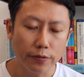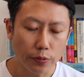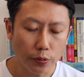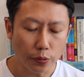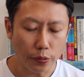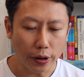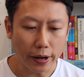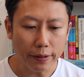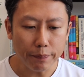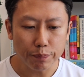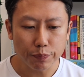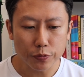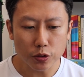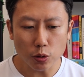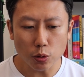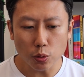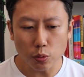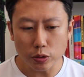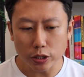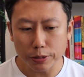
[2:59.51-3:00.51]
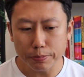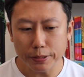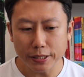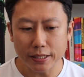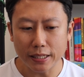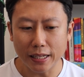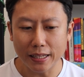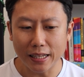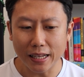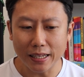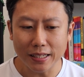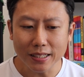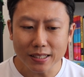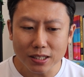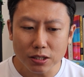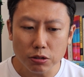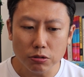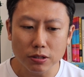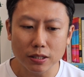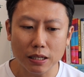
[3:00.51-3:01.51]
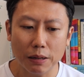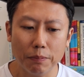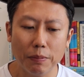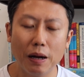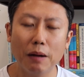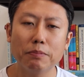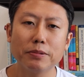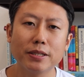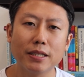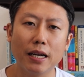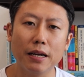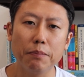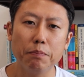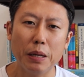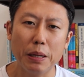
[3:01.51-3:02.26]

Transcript: Right, so which means that there is still some upside.